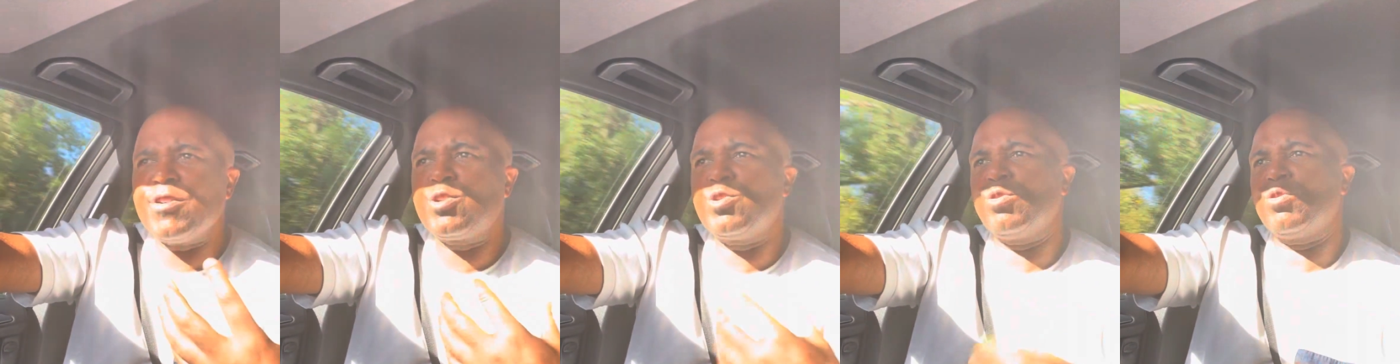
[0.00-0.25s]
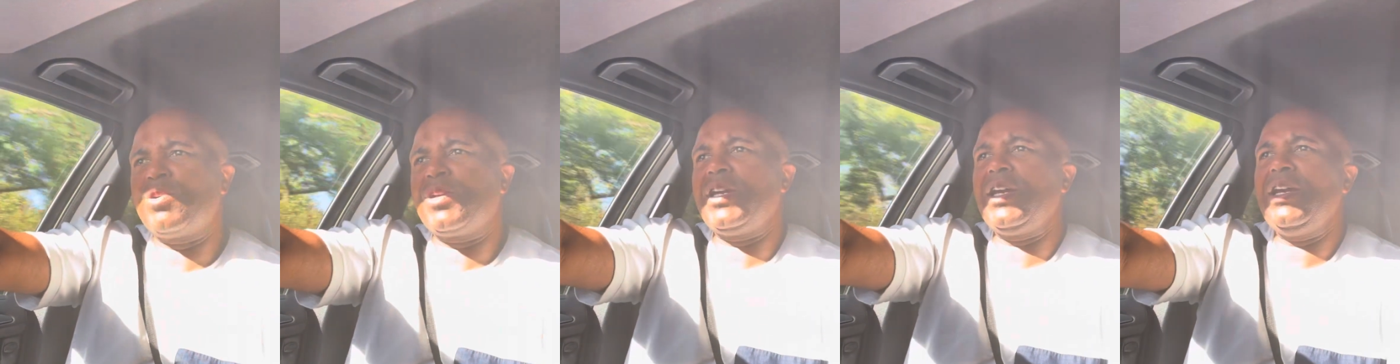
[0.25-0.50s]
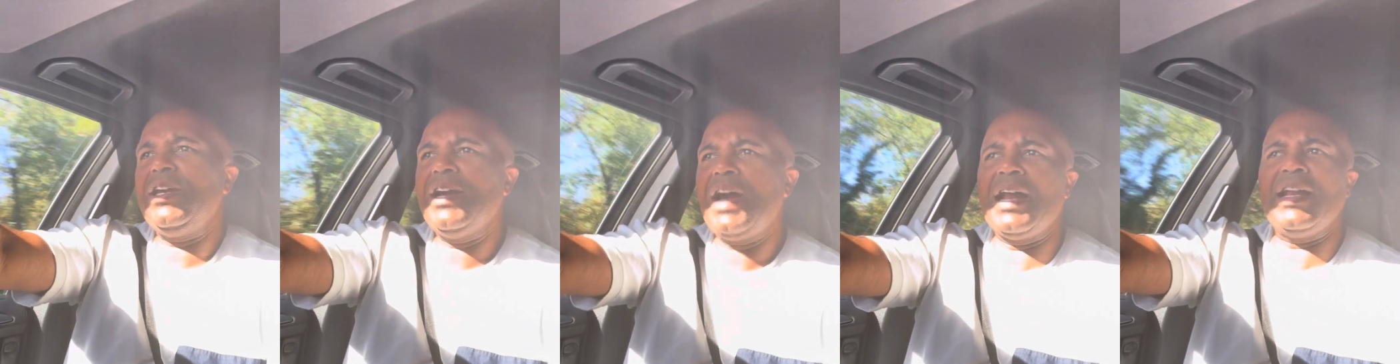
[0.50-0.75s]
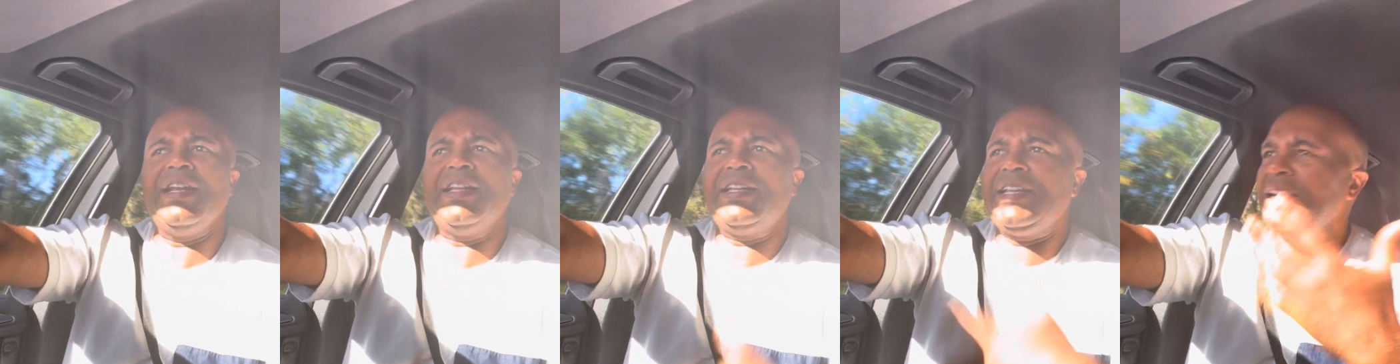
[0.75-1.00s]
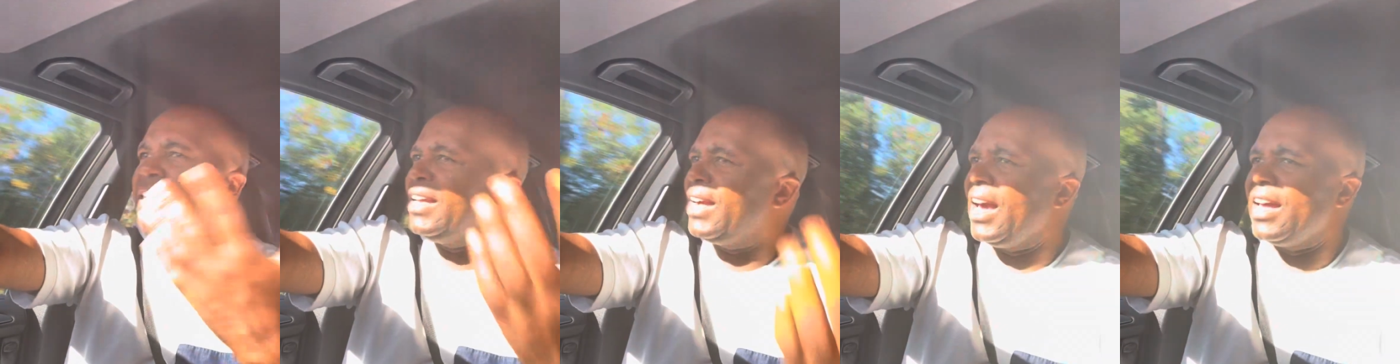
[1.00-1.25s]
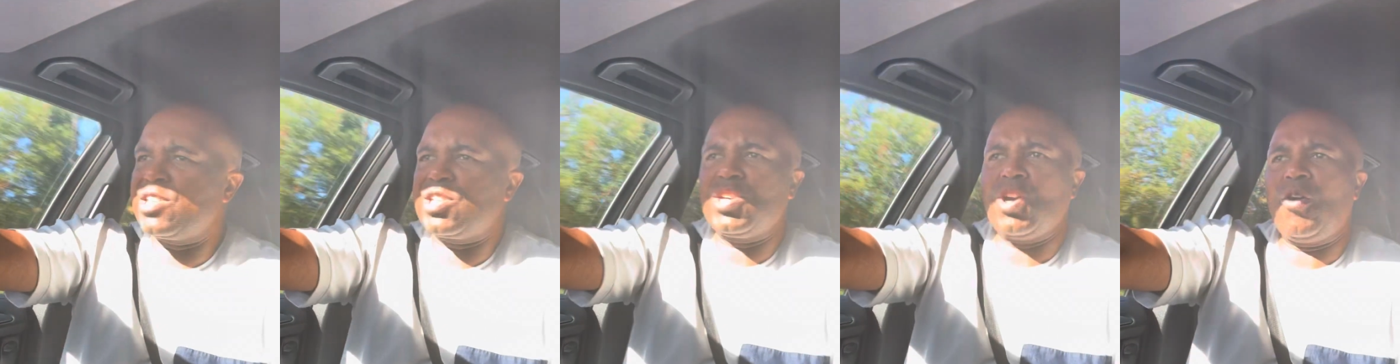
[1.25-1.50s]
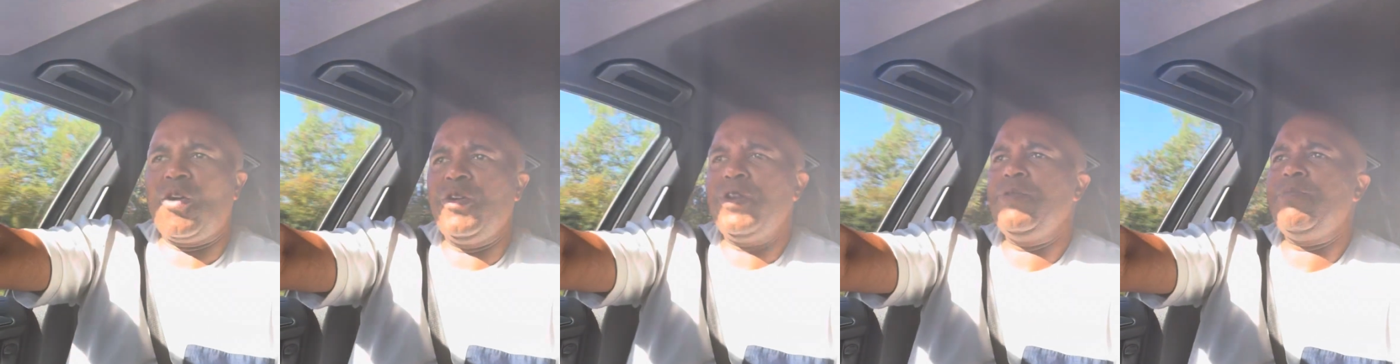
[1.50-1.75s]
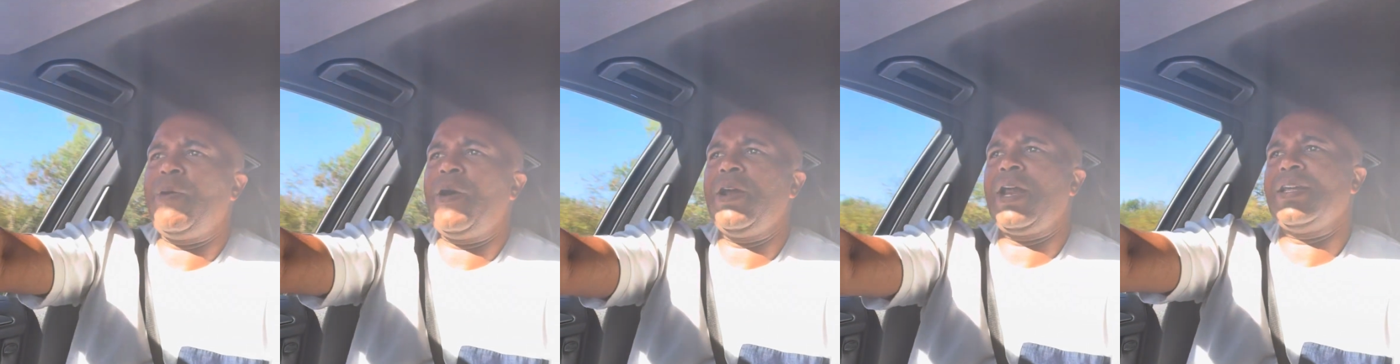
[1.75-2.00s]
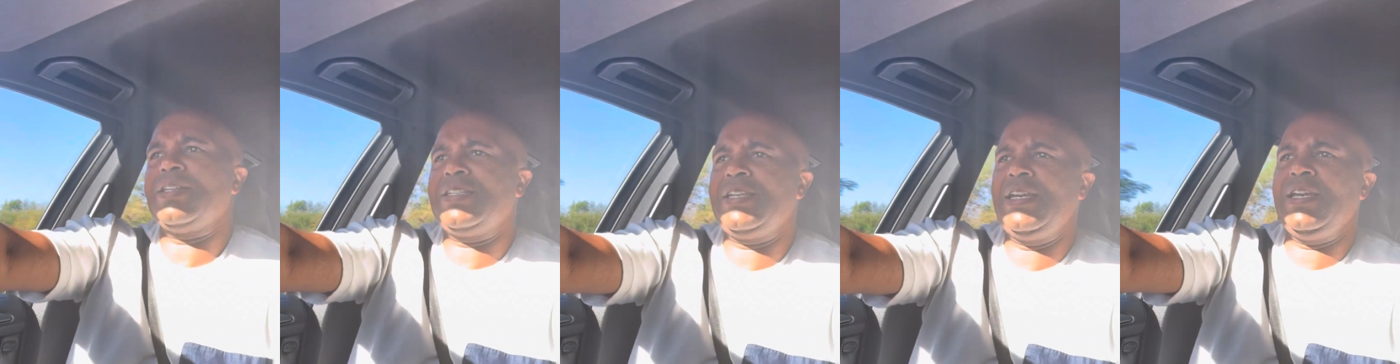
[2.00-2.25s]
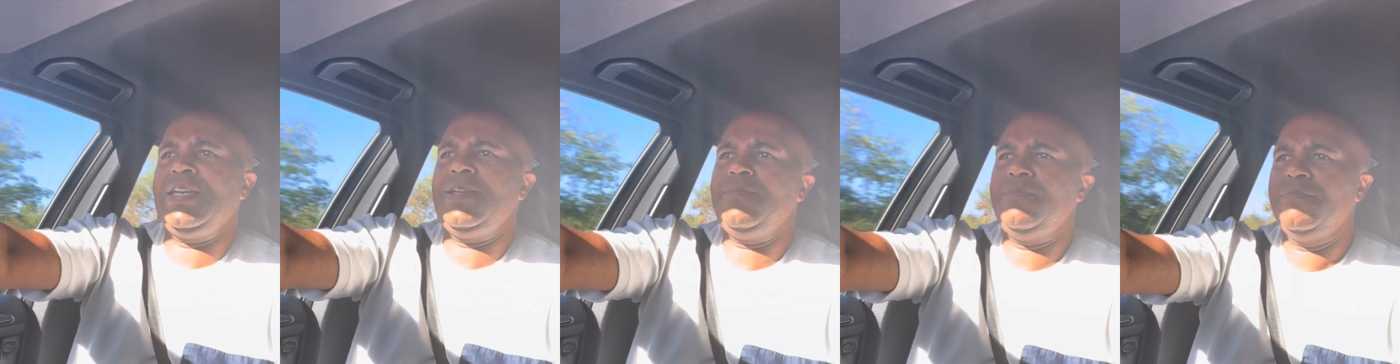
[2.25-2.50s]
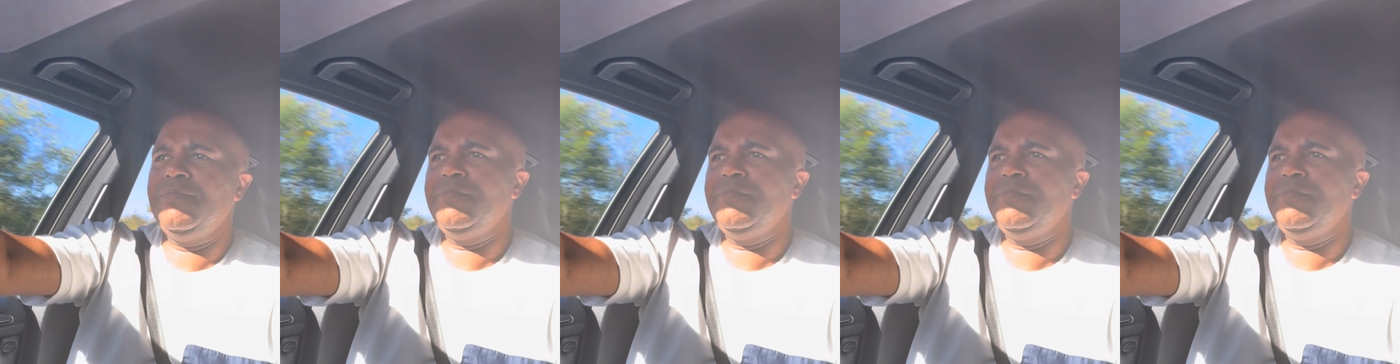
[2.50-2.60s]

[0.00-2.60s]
took it, and I didn't get signed by that team.